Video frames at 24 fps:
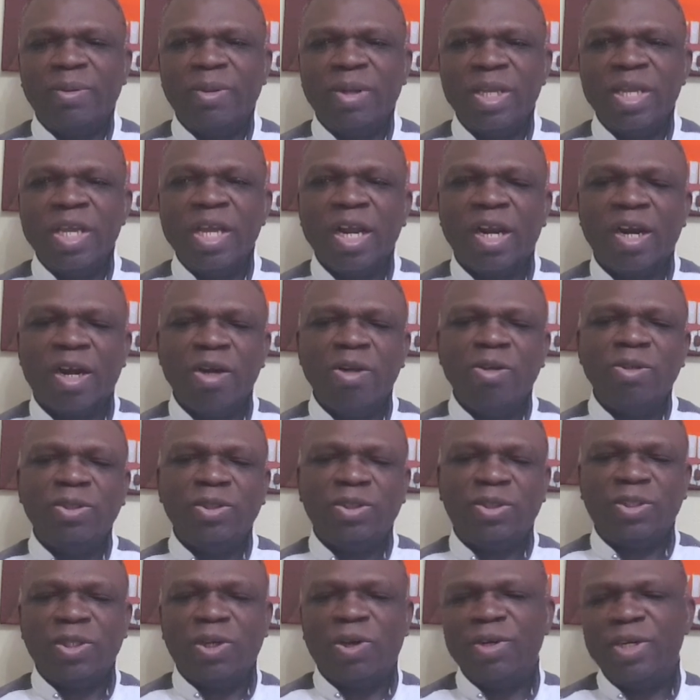
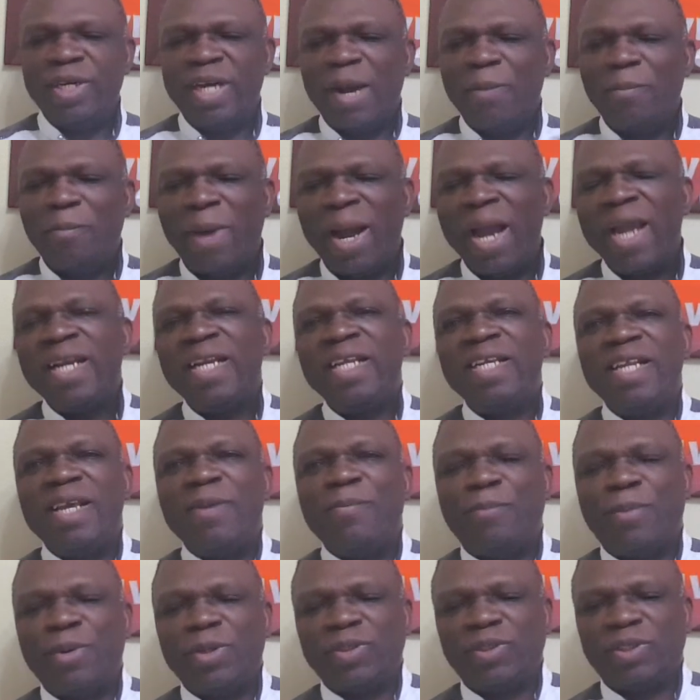includes undermining a
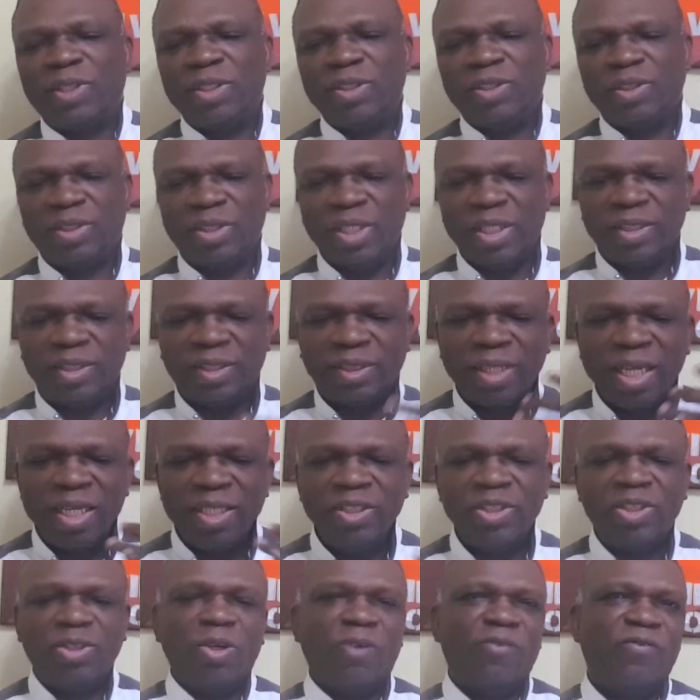person's
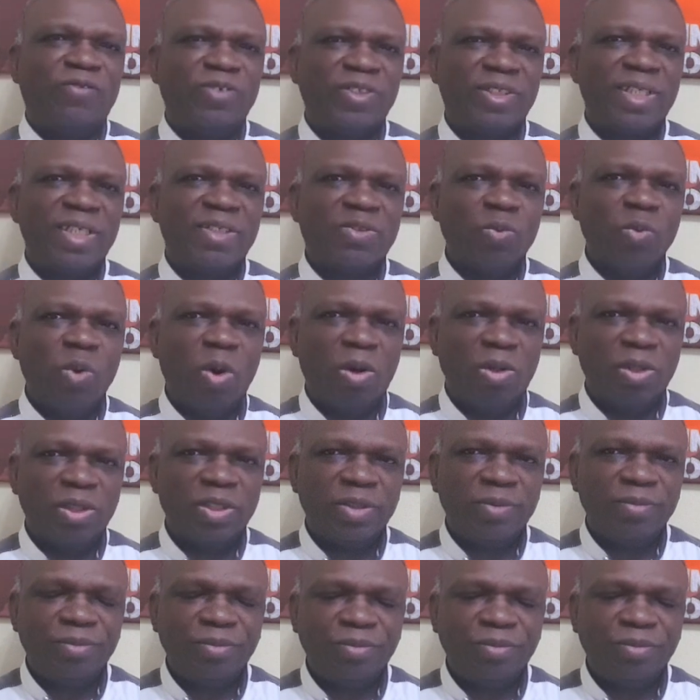sense of self-worth,